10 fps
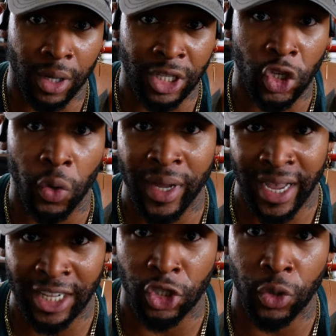until we
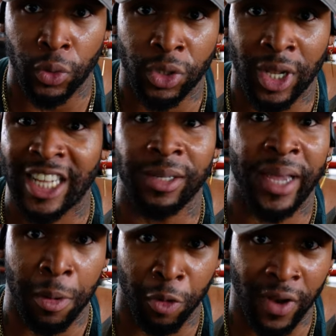get to selective
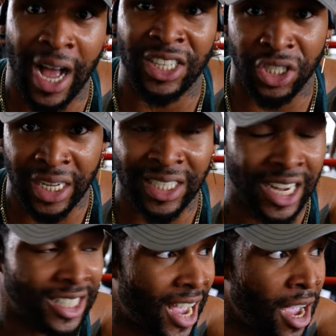cable flies and things
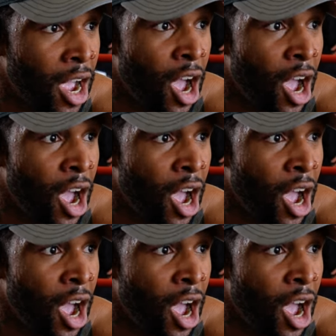like that.